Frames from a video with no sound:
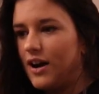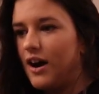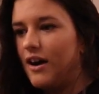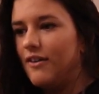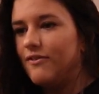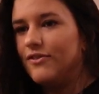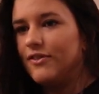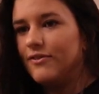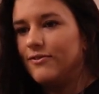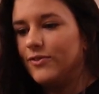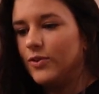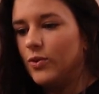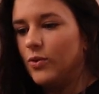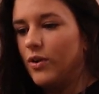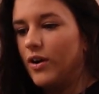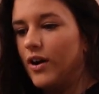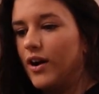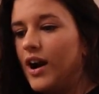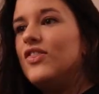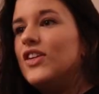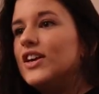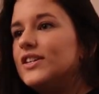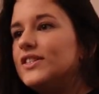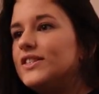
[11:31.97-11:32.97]
off the
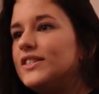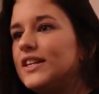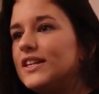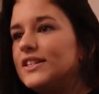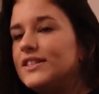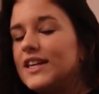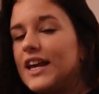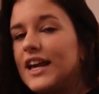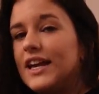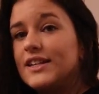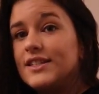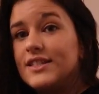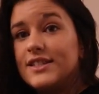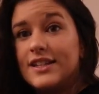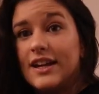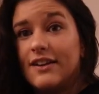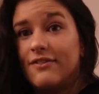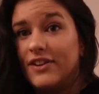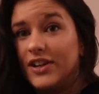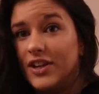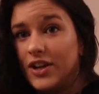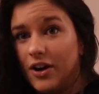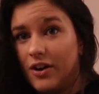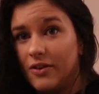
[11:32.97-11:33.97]
floor. This is a
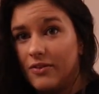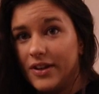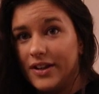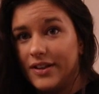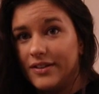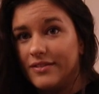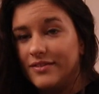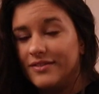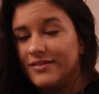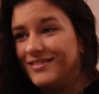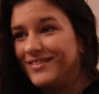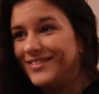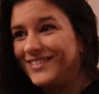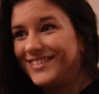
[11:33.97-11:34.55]
Steffi Cohen